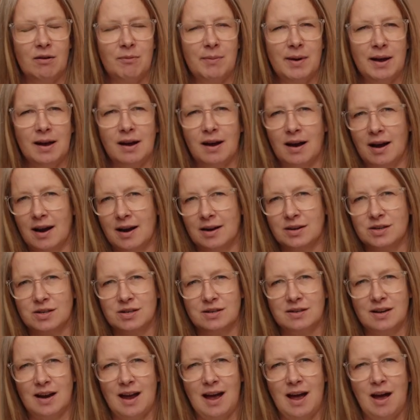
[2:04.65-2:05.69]
oh my
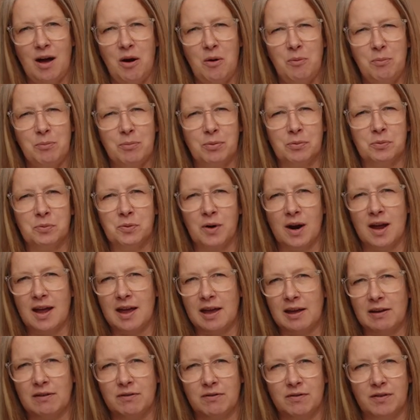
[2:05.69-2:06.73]
gosh, how
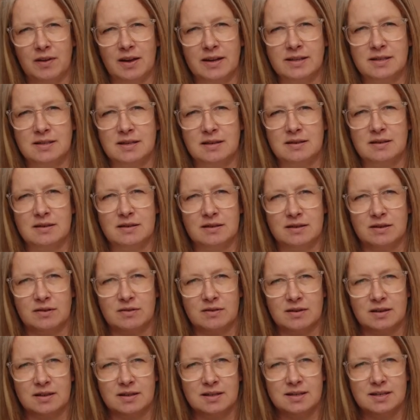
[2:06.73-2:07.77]
brave is this
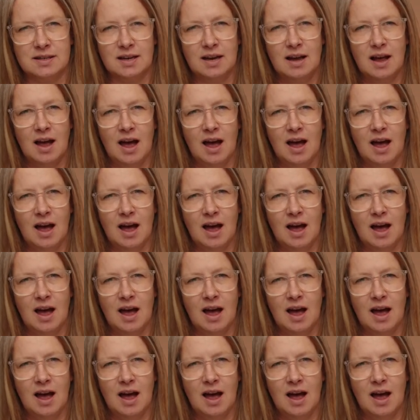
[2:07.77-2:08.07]
student?